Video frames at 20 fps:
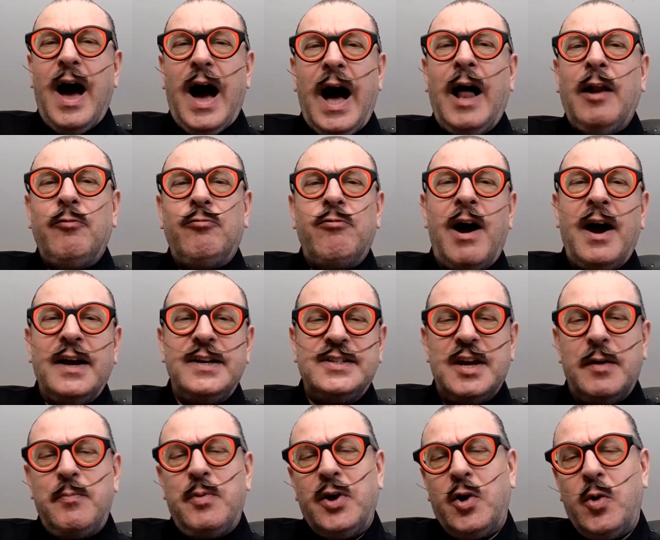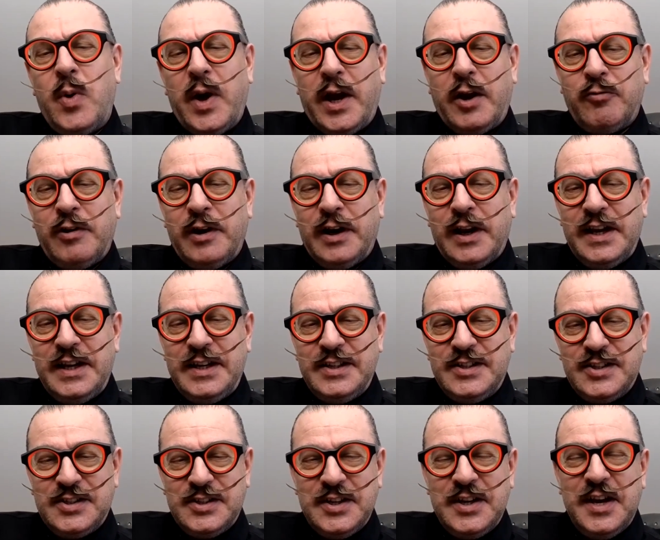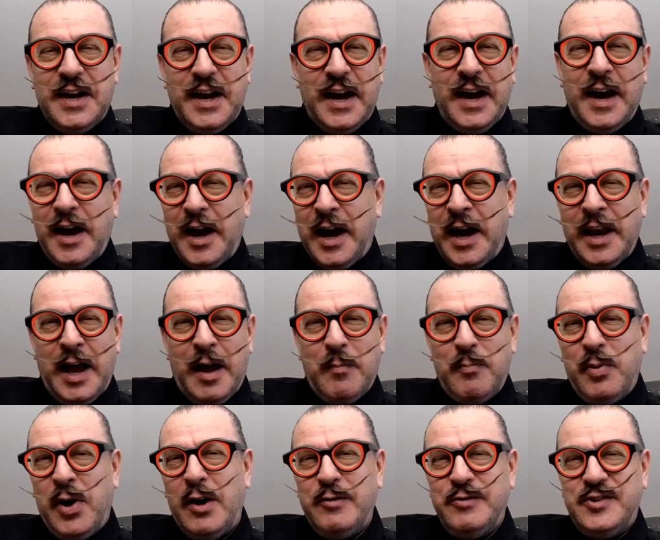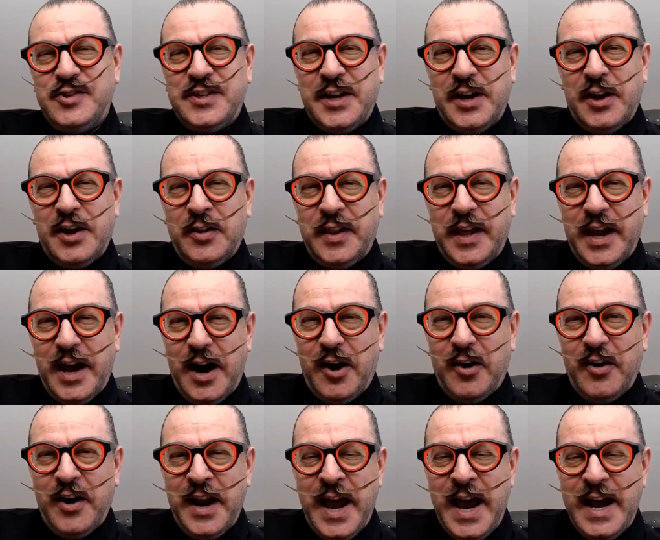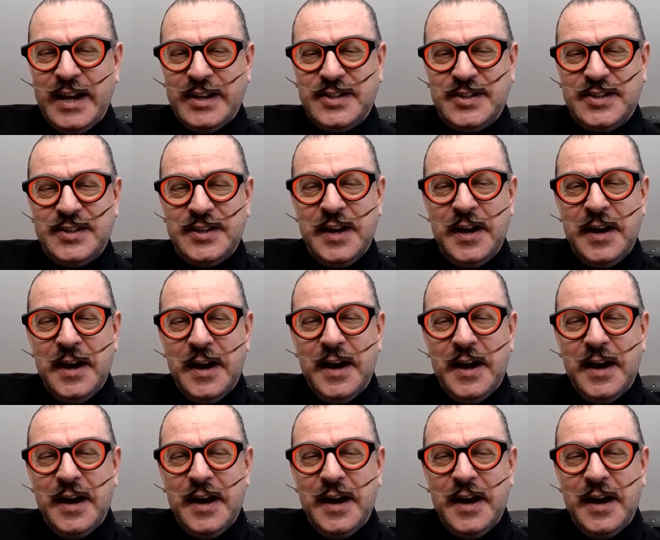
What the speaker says: I'll write up a quick release and I'll post it on the RNS.